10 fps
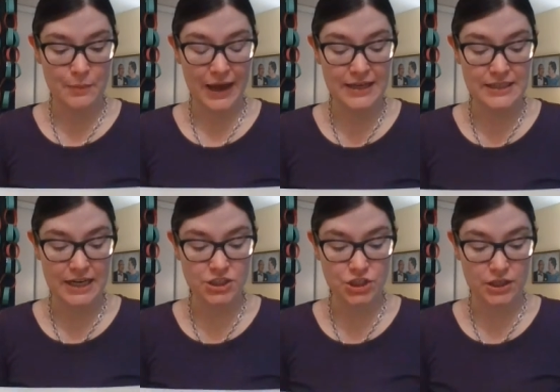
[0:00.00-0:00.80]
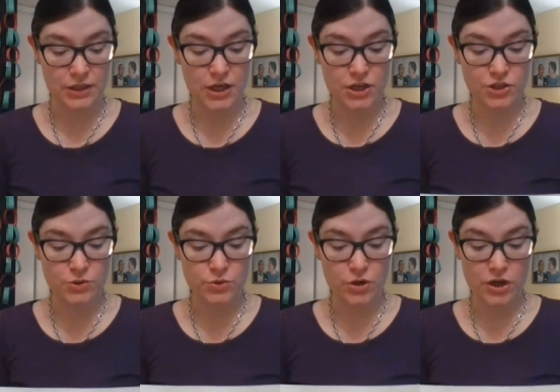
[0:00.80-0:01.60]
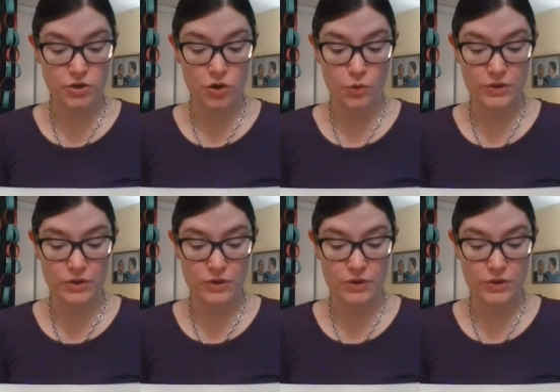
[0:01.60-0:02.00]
Pay attention. You do not know